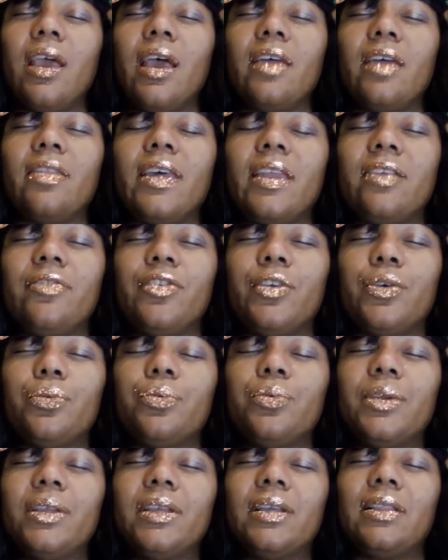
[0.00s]
And then if you're
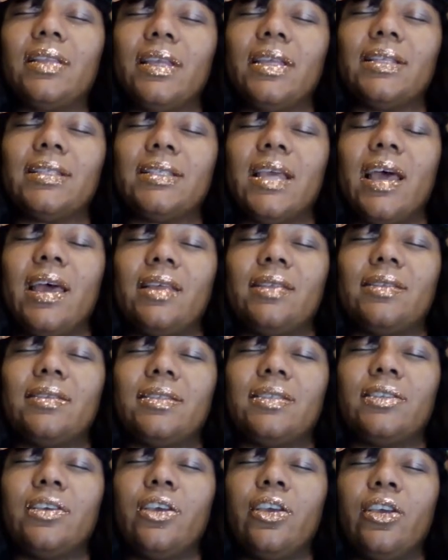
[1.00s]
really
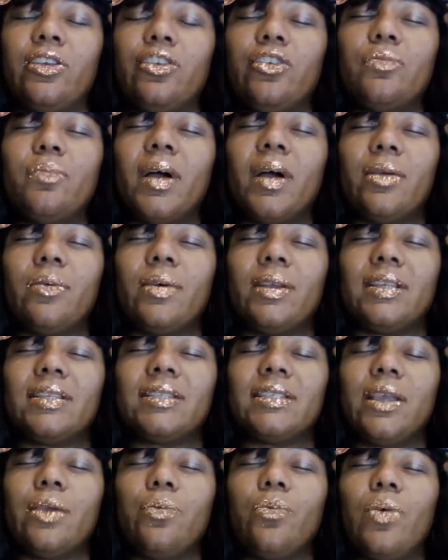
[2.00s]
tense, you might want to
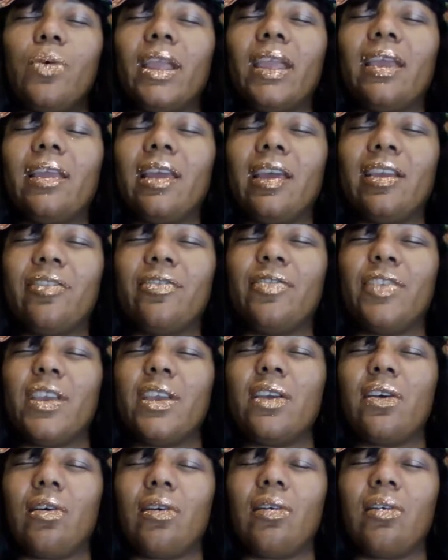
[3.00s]
say, what can I
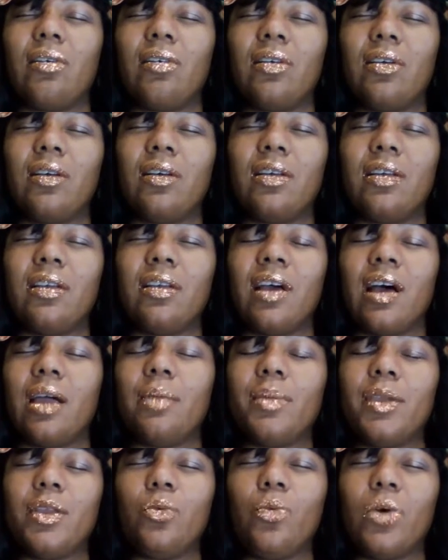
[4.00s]
feel?
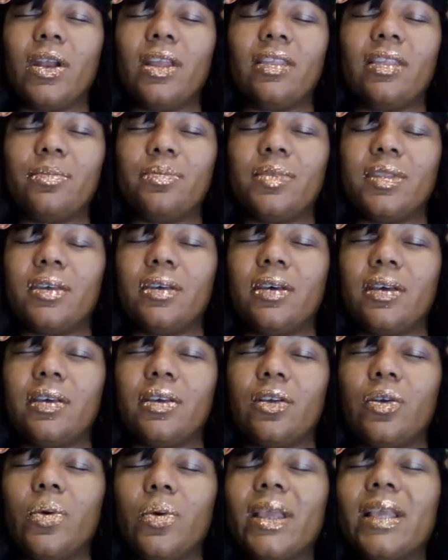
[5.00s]
I mean, one of the,
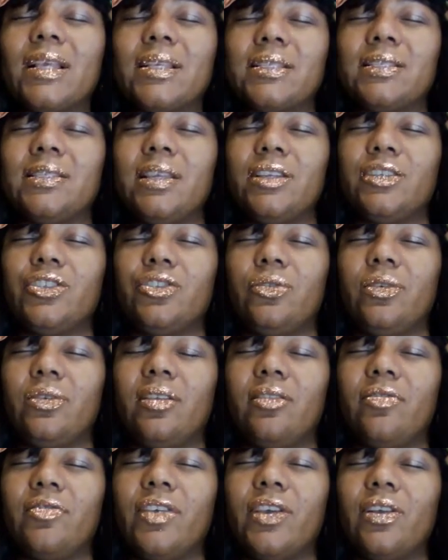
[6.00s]
the quickest things you
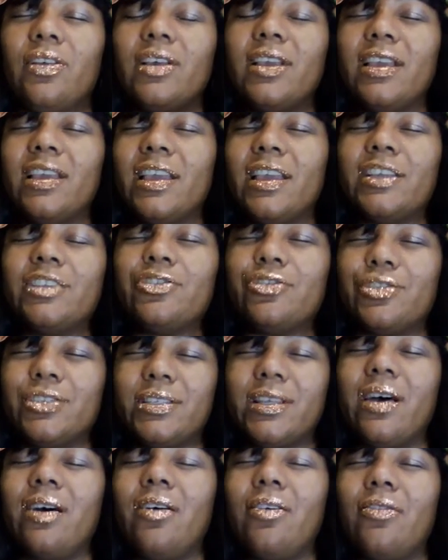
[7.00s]
can feel is
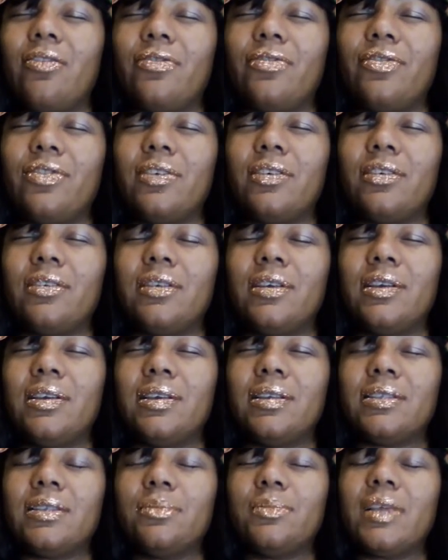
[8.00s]
yourself.
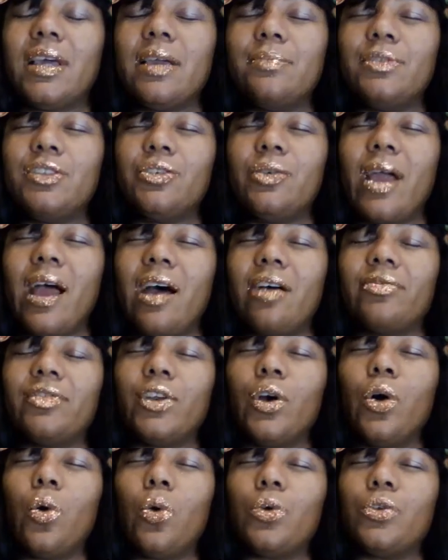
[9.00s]
Sometimes you have
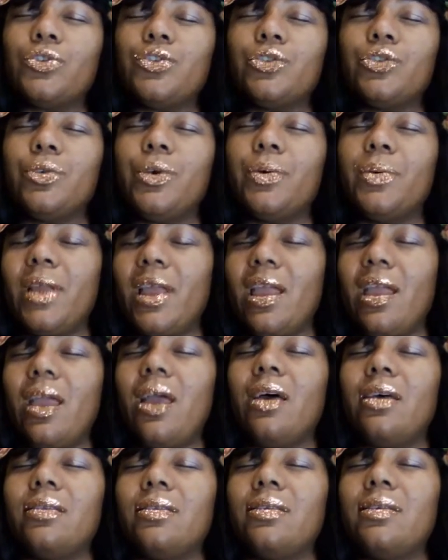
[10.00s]
to hold your own
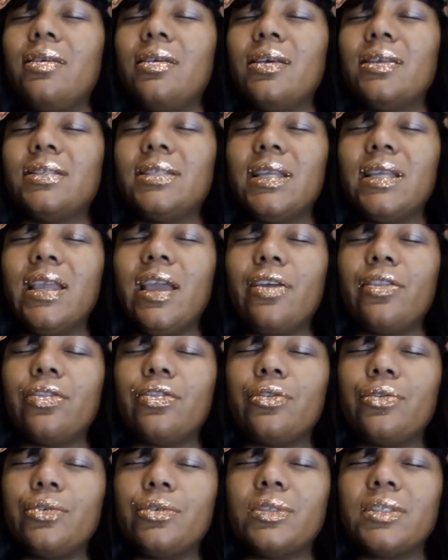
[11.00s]
hand to get
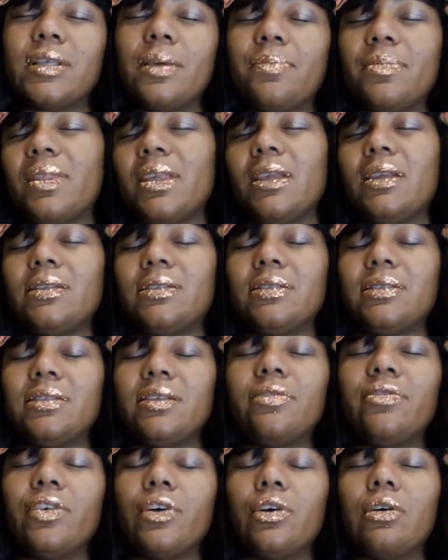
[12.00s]
through something
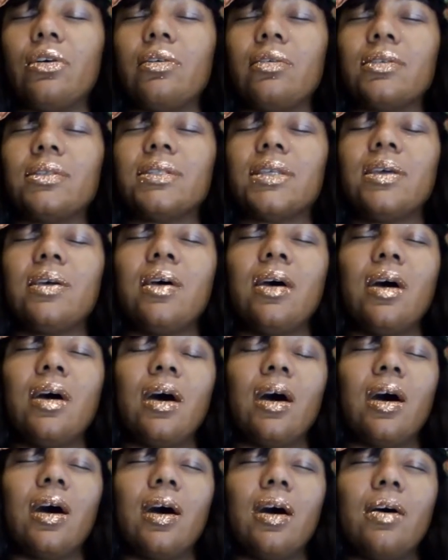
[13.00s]
difficult.
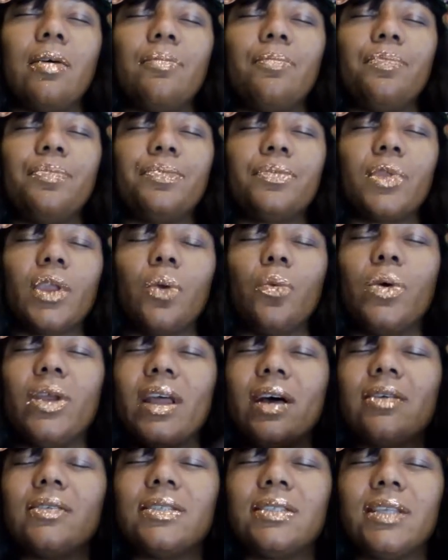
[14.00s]
Um, what
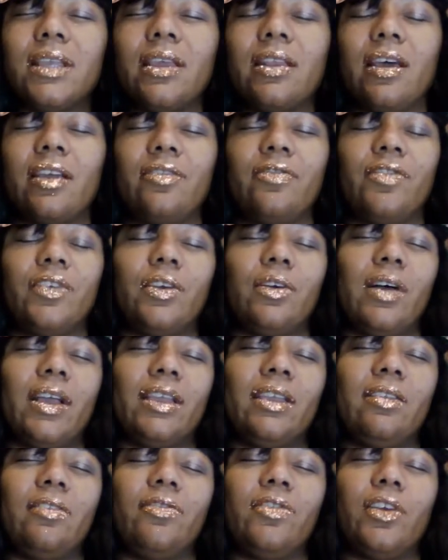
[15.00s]
else can I feel?
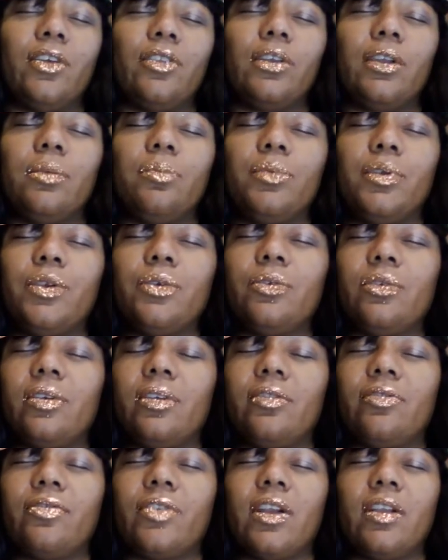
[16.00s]
I can feel the computer
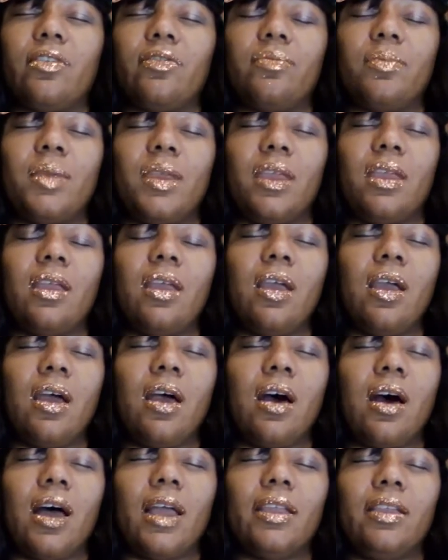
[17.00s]
in front of me.
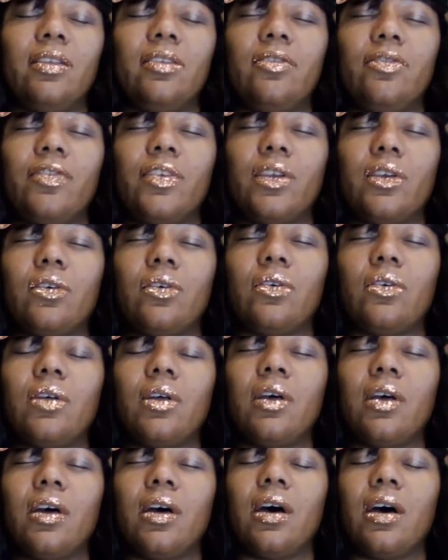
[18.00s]
I can feel
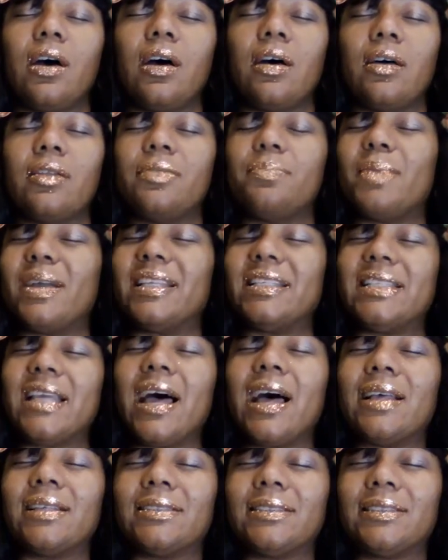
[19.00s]
uh, my
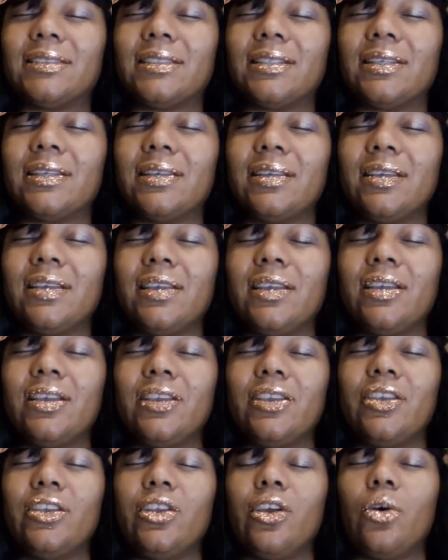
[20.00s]
desk.
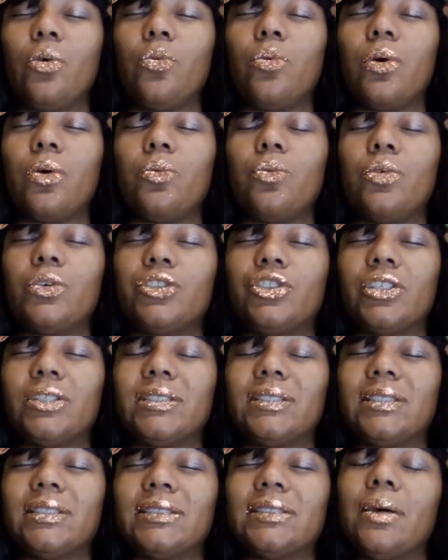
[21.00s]
You know,
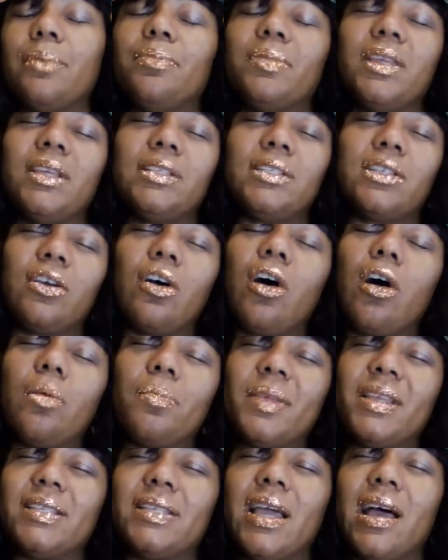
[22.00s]
just something to
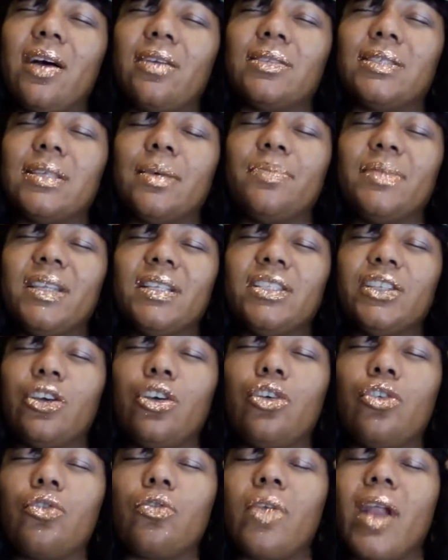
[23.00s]
calm me down, something to
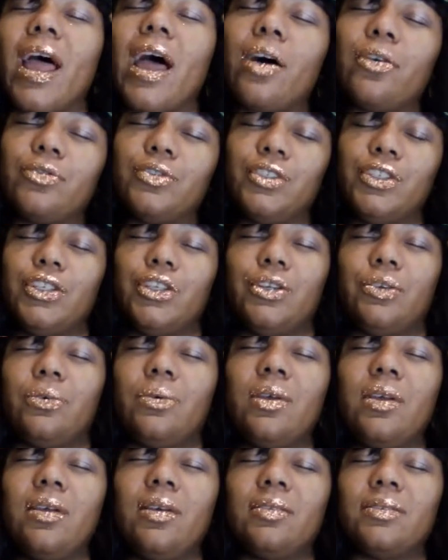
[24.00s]
ground
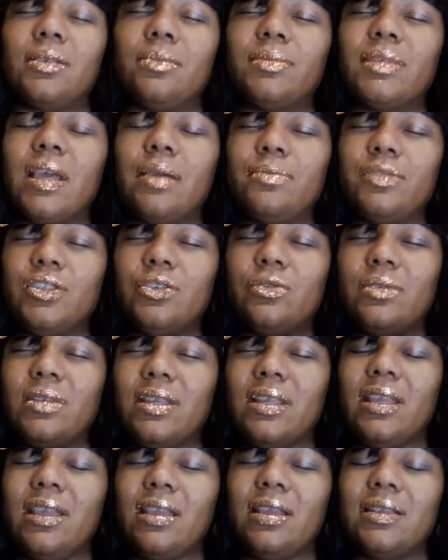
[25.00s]
you. Sometimes you
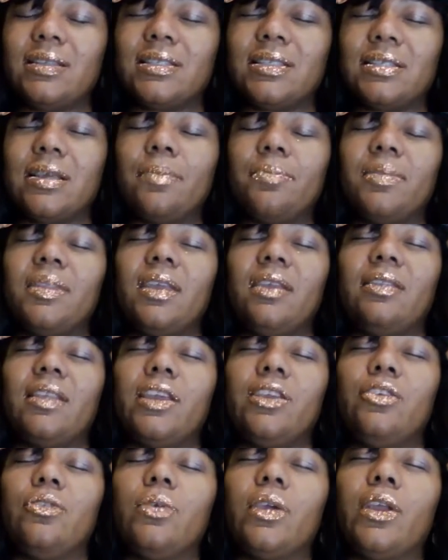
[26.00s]
need something
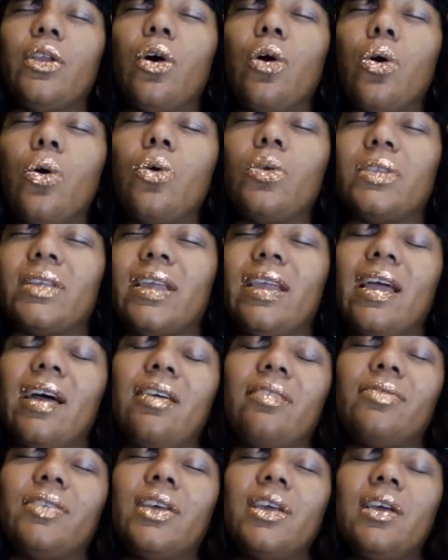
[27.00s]
that you can hold. I
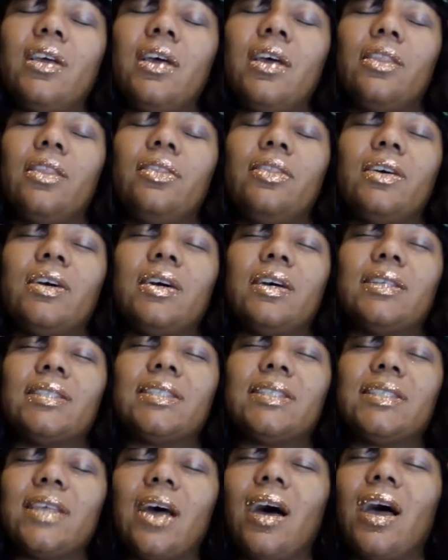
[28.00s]
have the
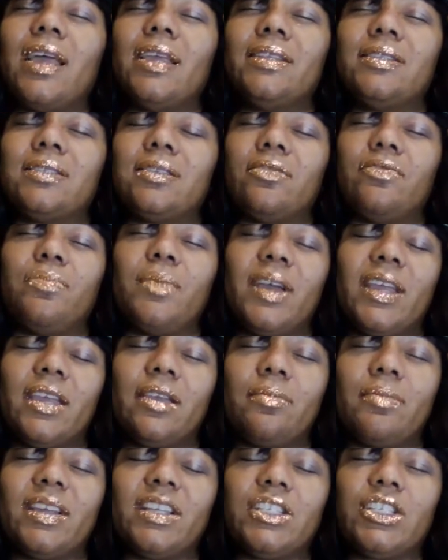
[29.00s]
sides of
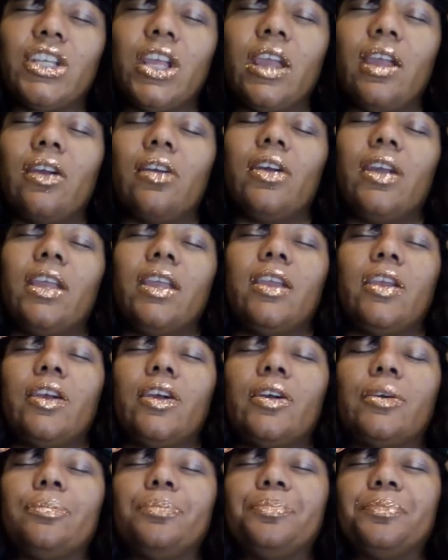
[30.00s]
my, my chair
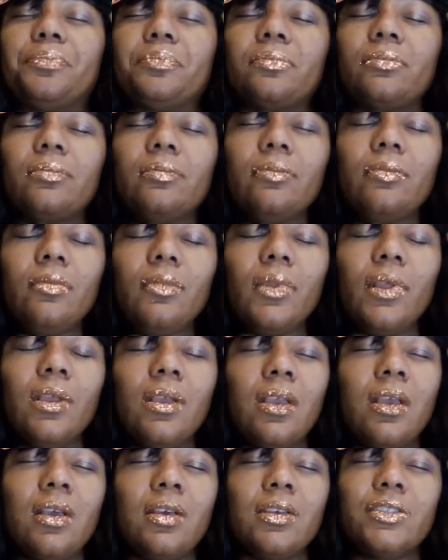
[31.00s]
here
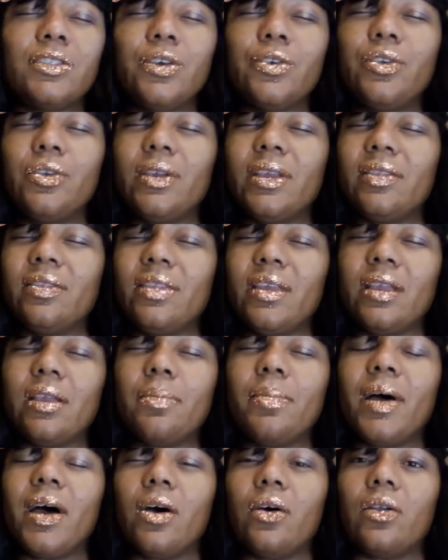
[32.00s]
so you can think
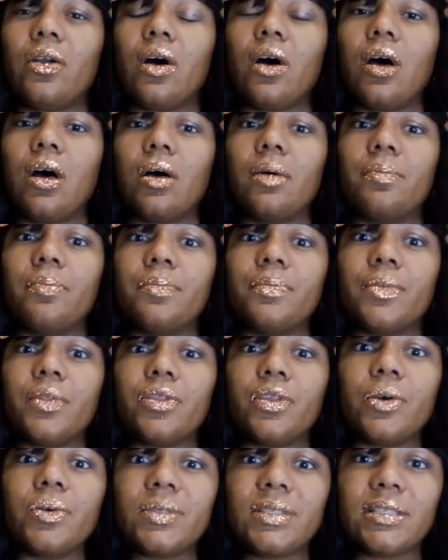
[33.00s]
about um,
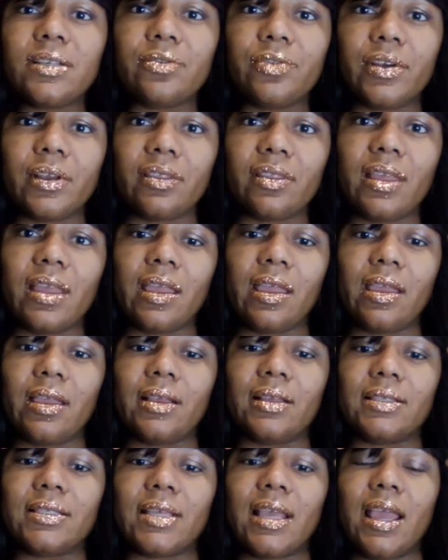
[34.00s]
those different
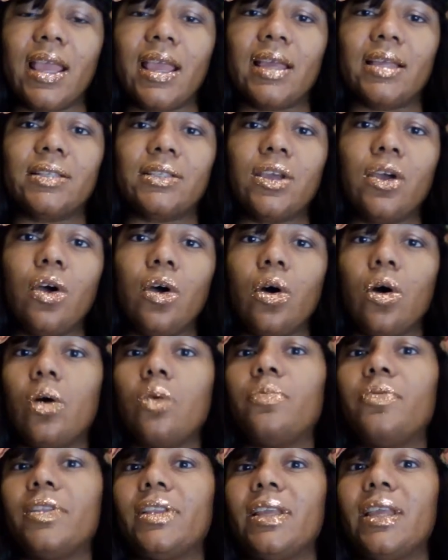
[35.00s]
things and
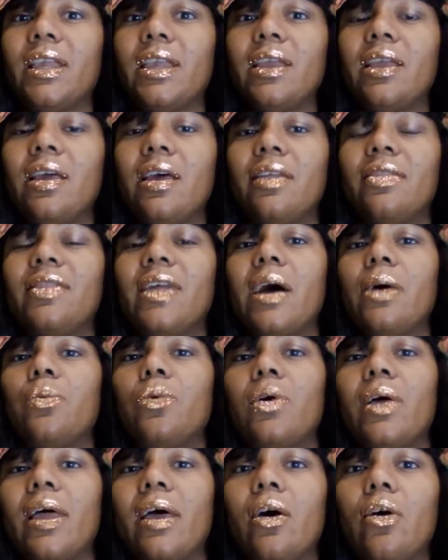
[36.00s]
hopefully that
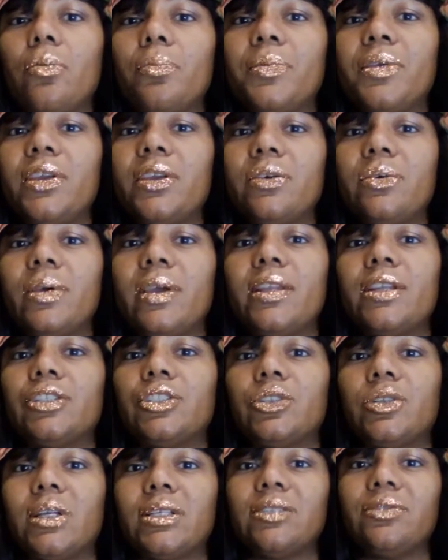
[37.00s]
will help you in a
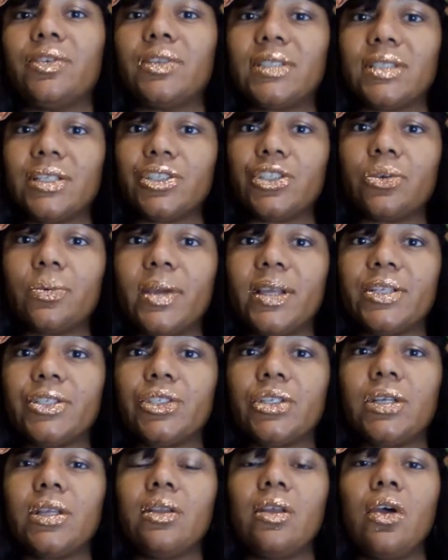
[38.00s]
stressful
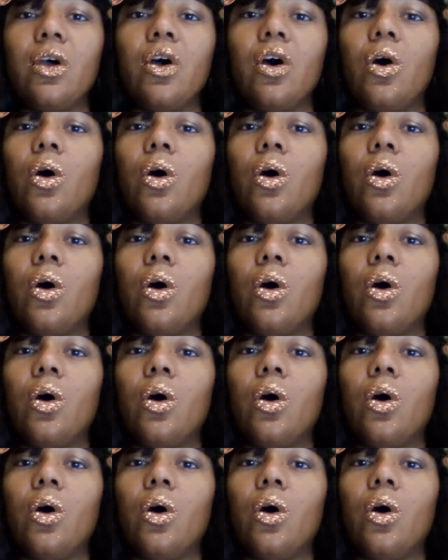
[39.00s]
situation.